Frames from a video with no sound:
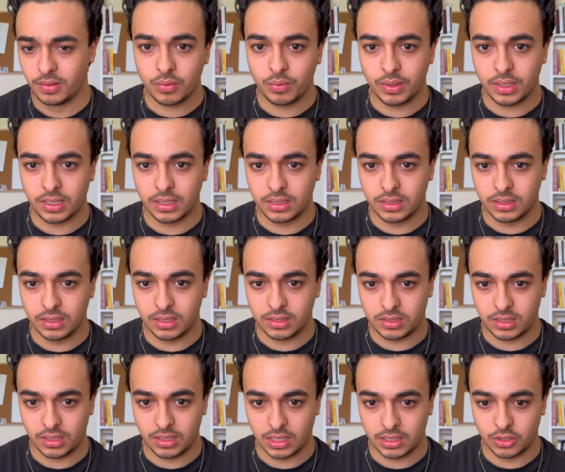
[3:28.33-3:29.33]
we can
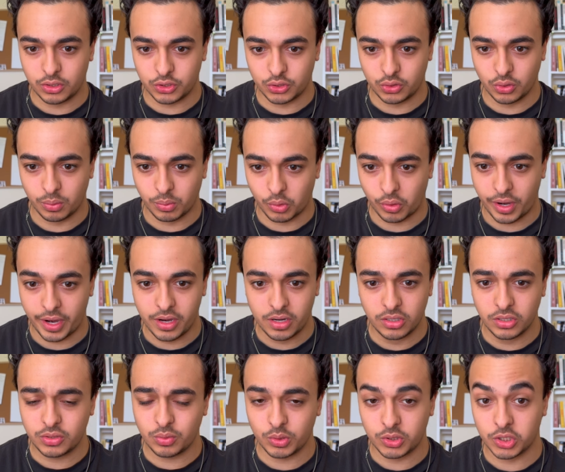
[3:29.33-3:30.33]
see that there's no more
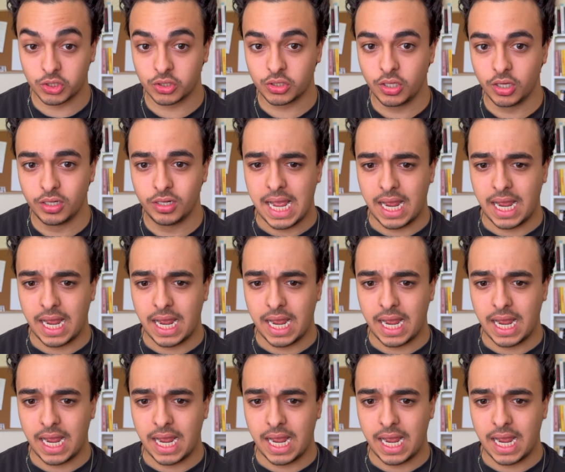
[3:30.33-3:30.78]
errors, which is good.